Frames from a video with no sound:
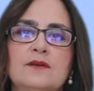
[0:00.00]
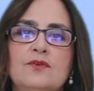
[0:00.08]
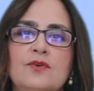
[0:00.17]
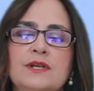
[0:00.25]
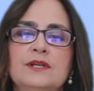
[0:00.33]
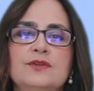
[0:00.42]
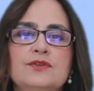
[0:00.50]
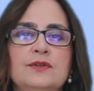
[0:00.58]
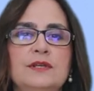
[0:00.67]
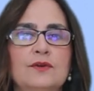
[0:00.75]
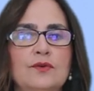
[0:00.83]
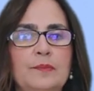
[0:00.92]
according to
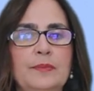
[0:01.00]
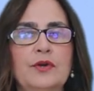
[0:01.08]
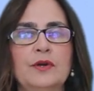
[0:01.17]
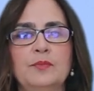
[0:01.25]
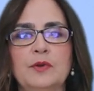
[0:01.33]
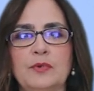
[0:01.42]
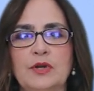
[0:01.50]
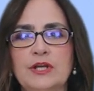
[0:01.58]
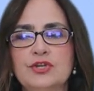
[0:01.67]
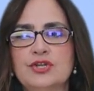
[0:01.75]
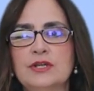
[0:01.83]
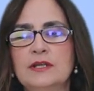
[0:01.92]
the opioid
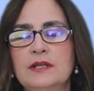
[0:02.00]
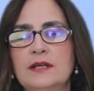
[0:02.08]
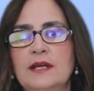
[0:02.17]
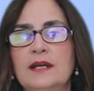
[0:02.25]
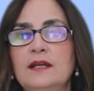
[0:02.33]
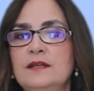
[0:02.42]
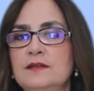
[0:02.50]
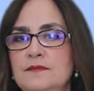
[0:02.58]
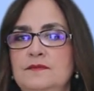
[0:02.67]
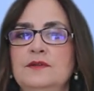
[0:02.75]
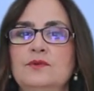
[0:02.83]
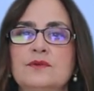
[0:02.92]
preparation and
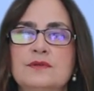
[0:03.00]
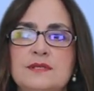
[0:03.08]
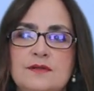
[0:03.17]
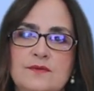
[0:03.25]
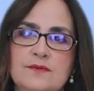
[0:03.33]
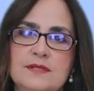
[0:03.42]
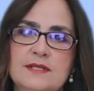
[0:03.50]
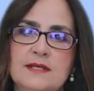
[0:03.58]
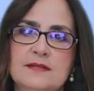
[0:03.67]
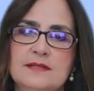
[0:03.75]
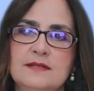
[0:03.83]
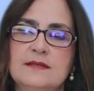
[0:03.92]
individual
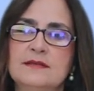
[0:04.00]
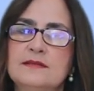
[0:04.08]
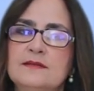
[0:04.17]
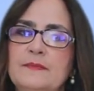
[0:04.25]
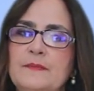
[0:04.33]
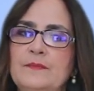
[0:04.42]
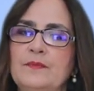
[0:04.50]
circumstances.